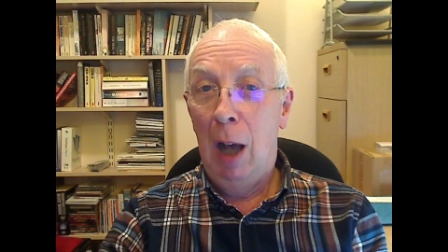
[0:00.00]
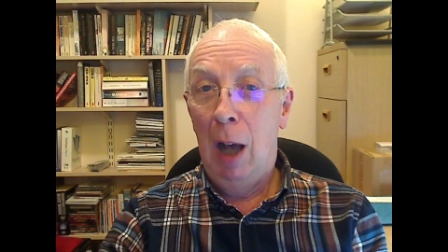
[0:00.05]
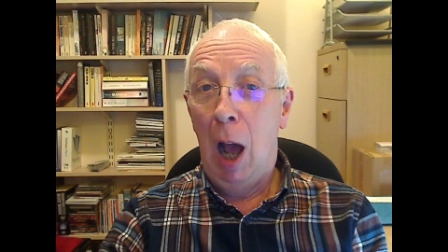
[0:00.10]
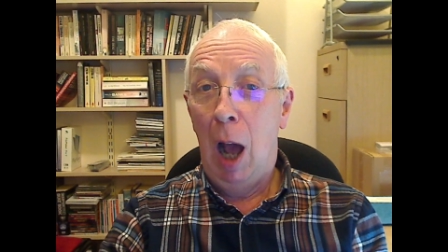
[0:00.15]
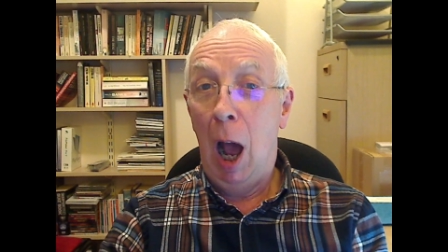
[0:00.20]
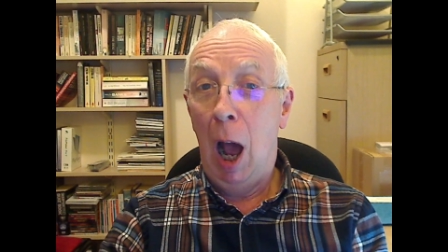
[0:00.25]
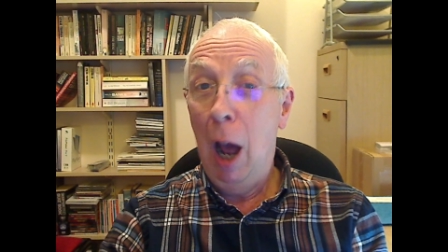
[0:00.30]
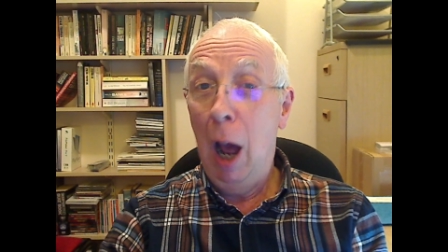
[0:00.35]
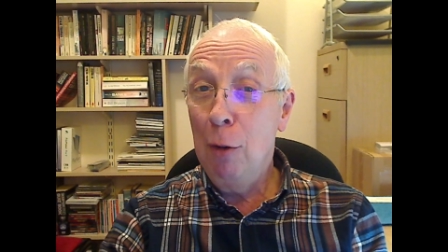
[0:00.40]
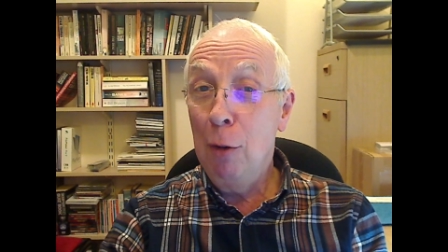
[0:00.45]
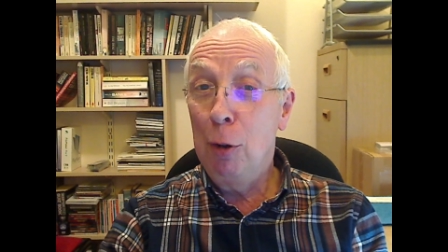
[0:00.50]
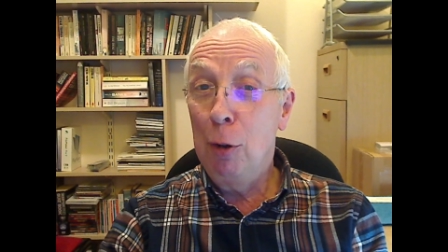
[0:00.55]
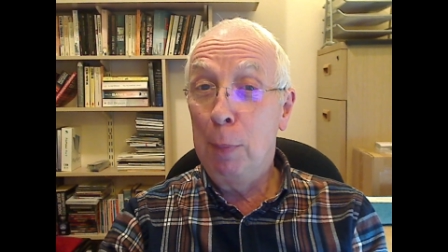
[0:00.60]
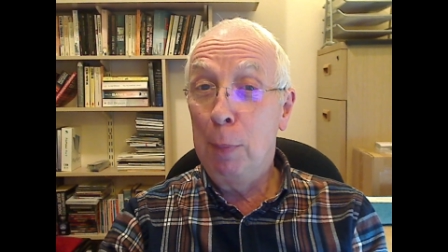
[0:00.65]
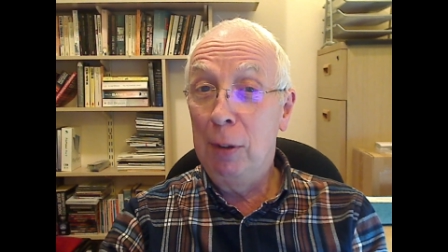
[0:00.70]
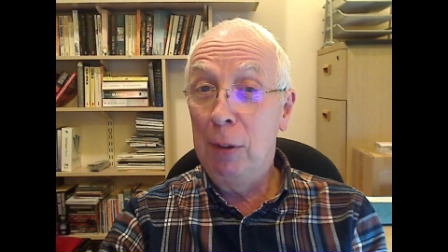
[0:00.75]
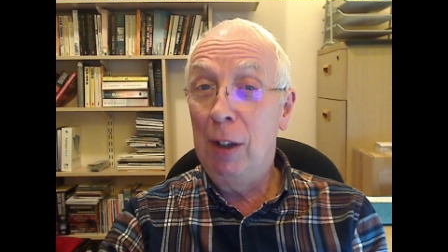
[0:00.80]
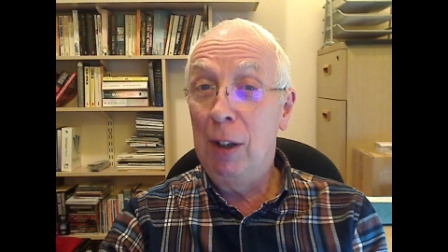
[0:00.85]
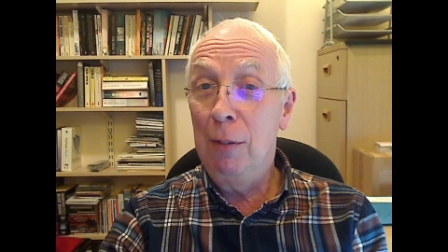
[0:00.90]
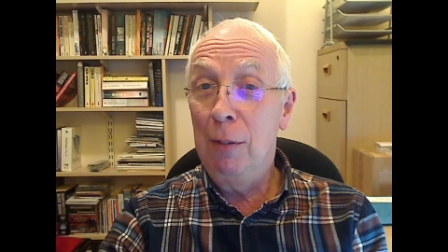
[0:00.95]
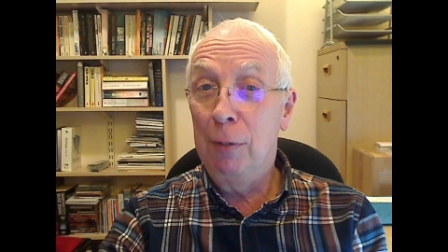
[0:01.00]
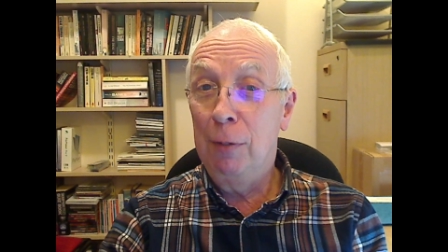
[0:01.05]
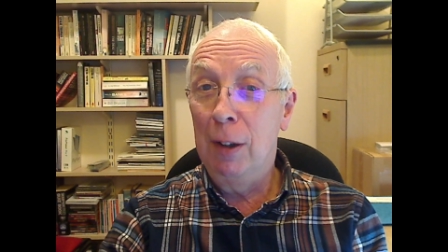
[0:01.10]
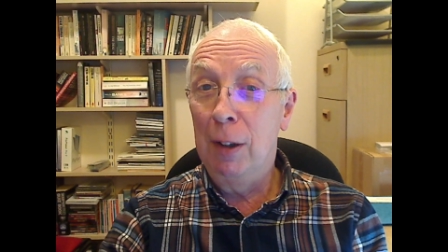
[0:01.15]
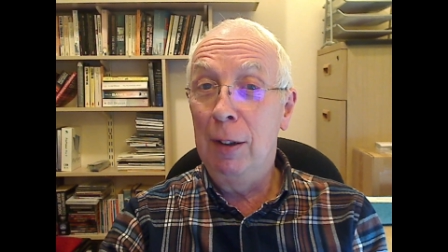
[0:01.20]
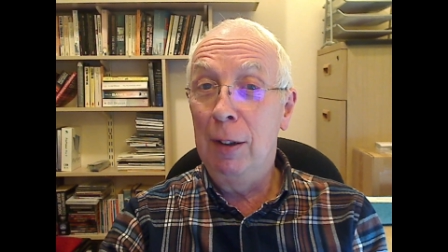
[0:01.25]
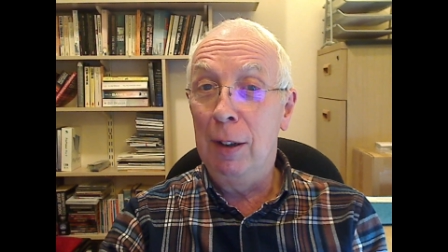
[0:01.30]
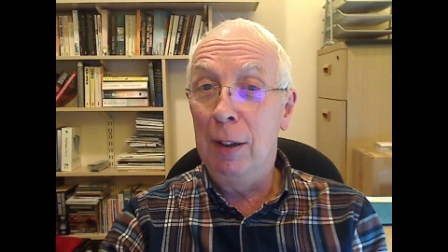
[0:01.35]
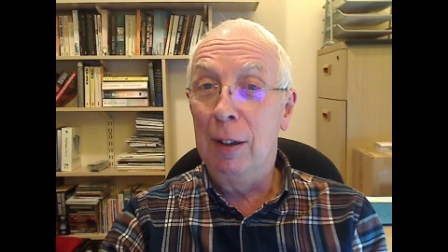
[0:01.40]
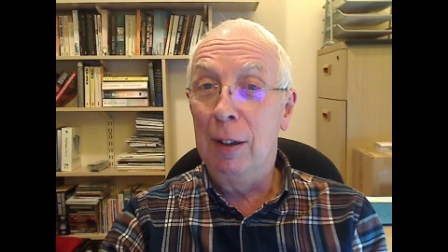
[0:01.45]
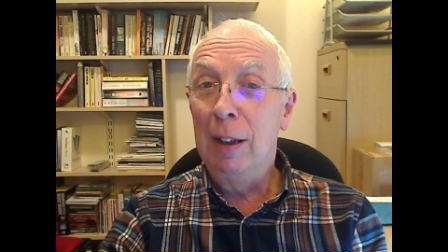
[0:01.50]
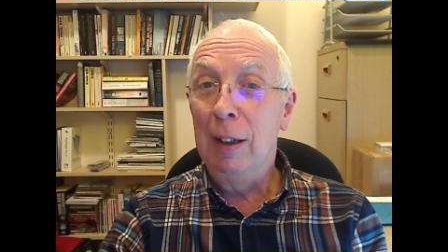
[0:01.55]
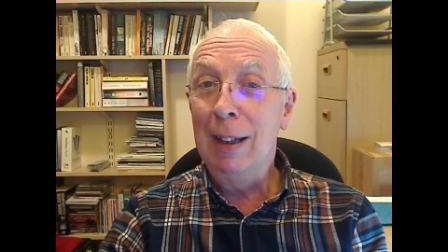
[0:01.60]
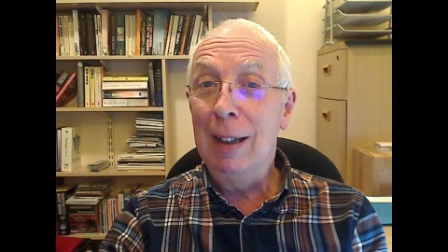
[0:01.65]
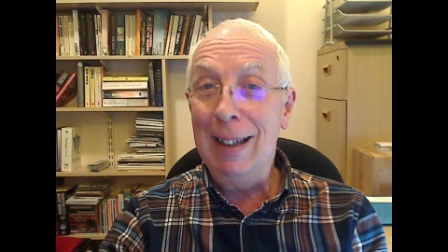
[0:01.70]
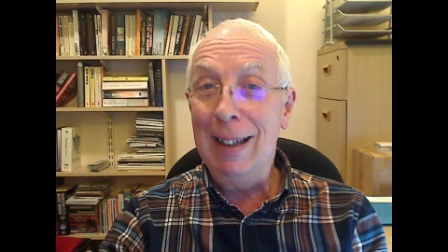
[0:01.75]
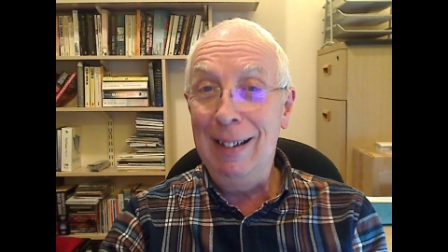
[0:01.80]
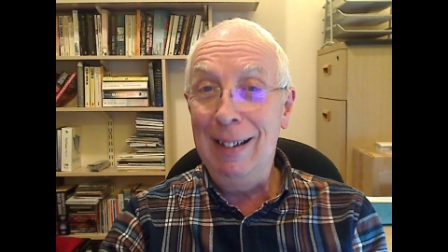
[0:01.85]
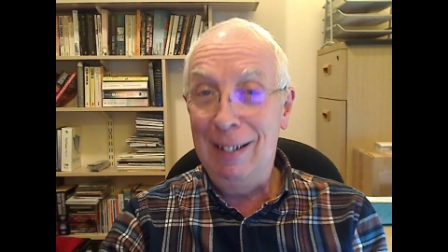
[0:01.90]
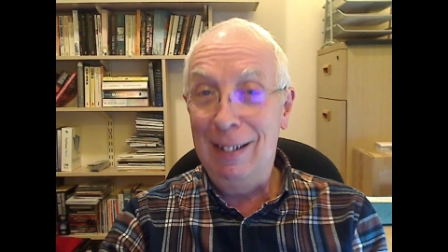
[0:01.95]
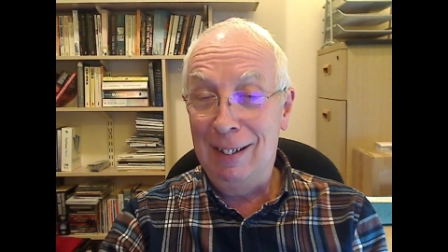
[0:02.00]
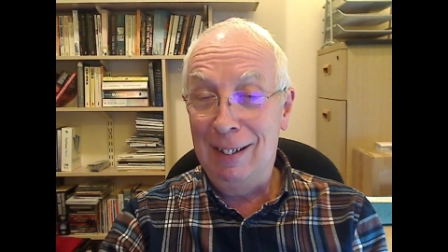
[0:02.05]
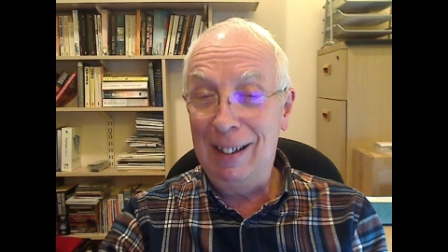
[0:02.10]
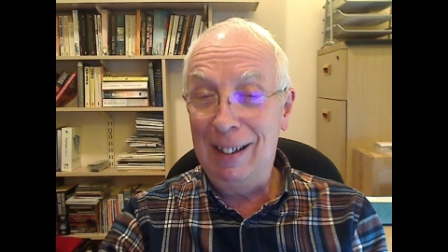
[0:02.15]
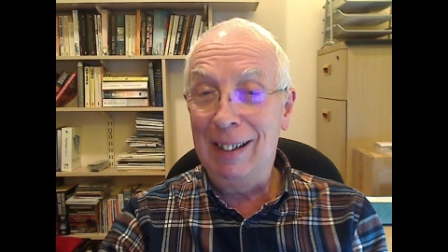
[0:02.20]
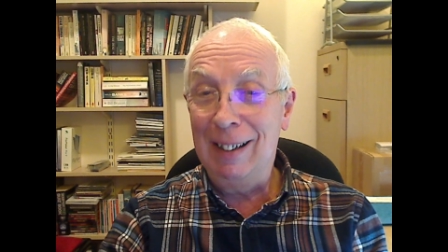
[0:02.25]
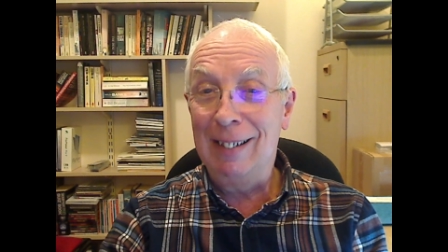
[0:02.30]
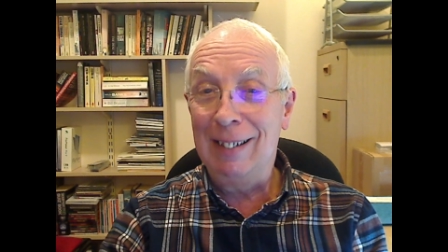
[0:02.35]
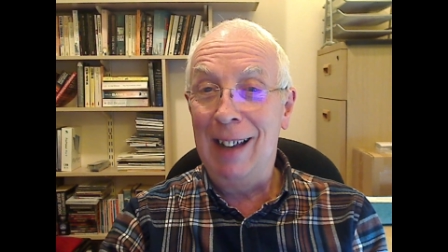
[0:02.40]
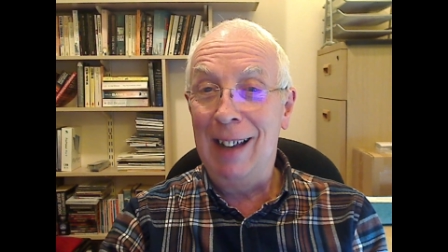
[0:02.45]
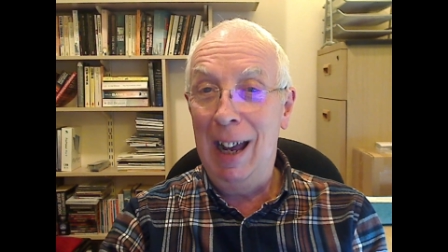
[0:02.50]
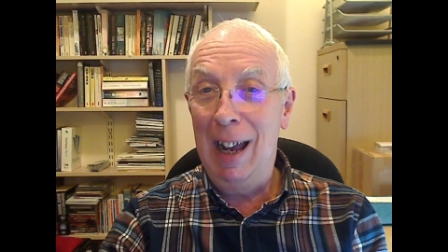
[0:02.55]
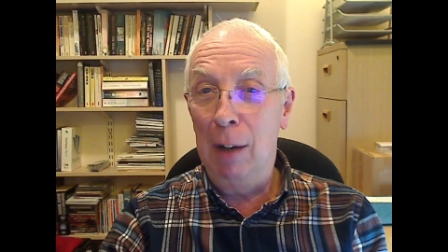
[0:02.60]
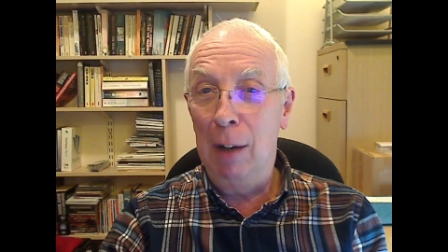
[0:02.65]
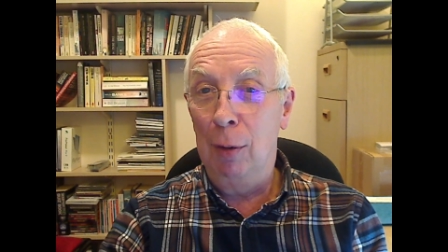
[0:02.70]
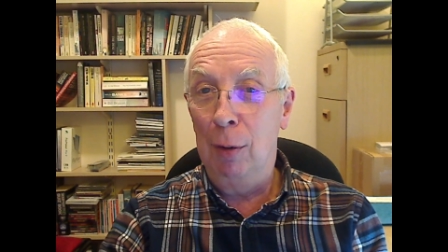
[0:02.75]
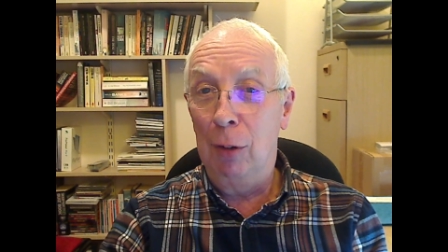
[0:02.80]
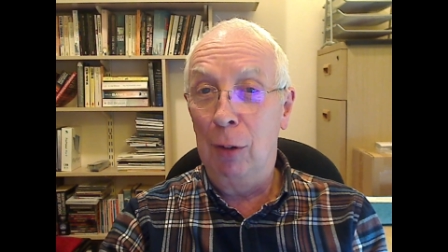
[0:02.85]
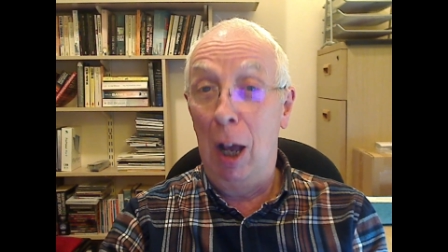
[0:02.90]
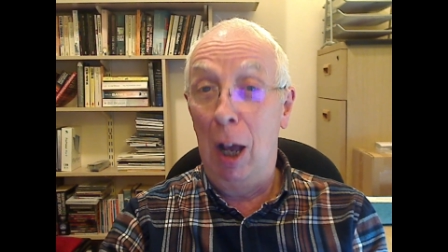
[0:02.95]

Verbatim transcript: 100% funded in six hours,